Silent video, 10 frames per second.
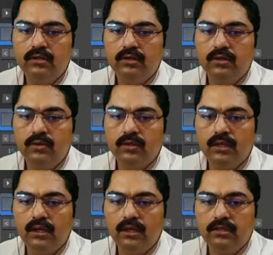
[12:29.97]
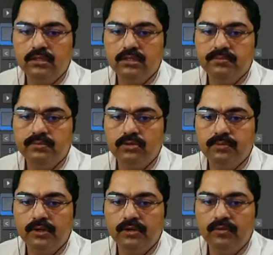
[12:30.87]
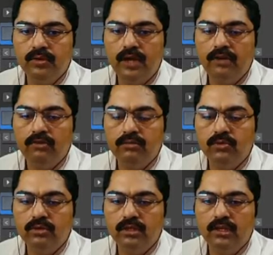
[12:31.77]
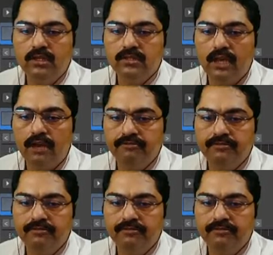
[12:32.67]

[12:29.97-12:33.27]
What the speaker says: Okay, this is perspective view. And one more thing is F.